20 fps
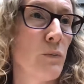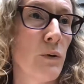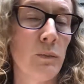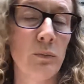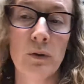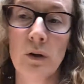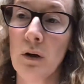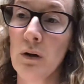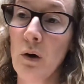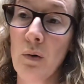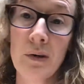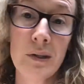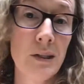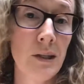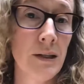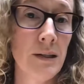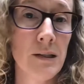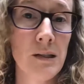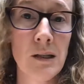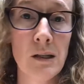Of course,
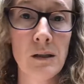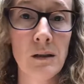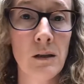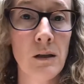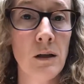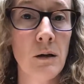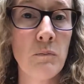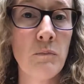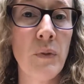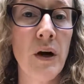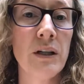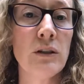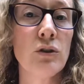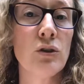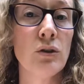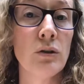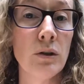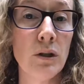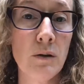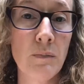people don't always
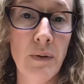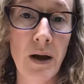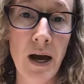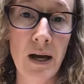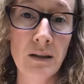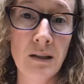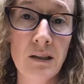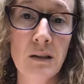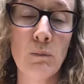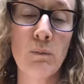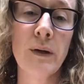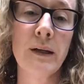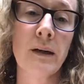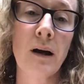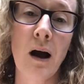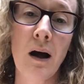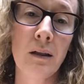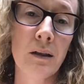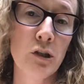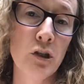listen, but do your
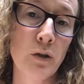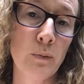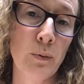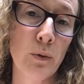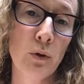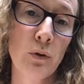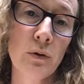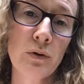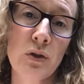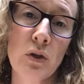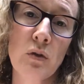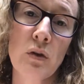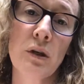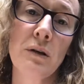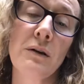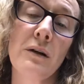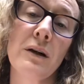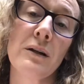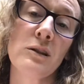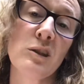best, be
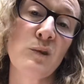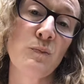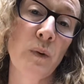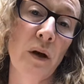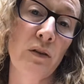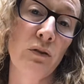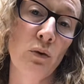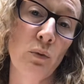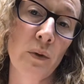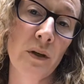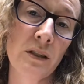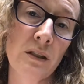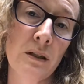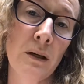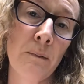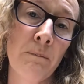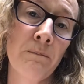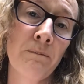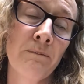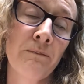knowledgeable so that you can
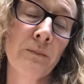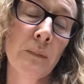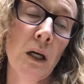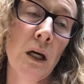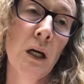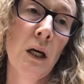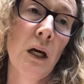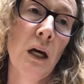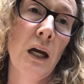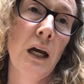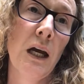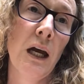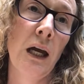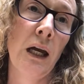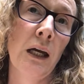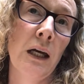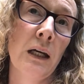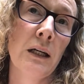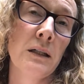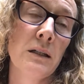spread the wisdom,
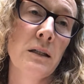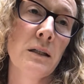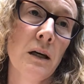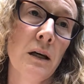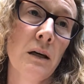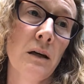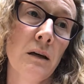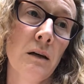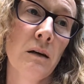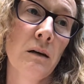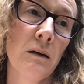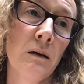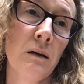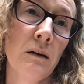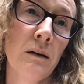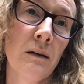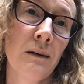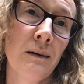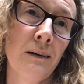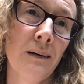and
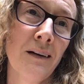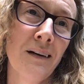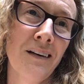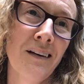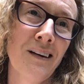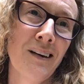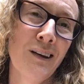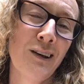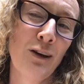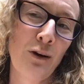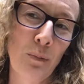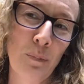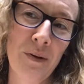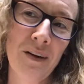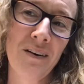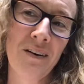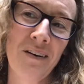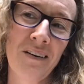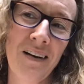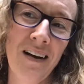
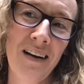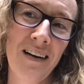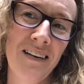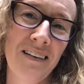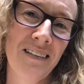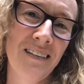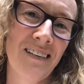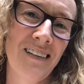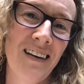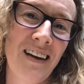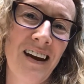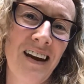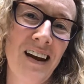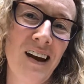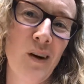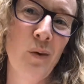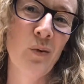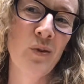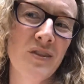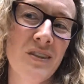you'll be all
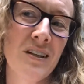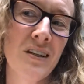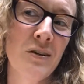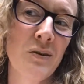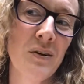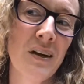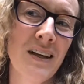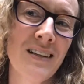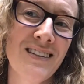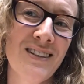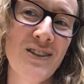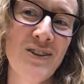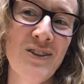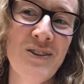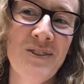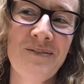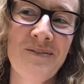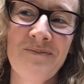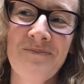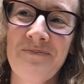right. And I will see
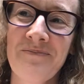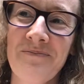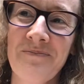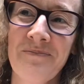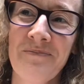you again soon.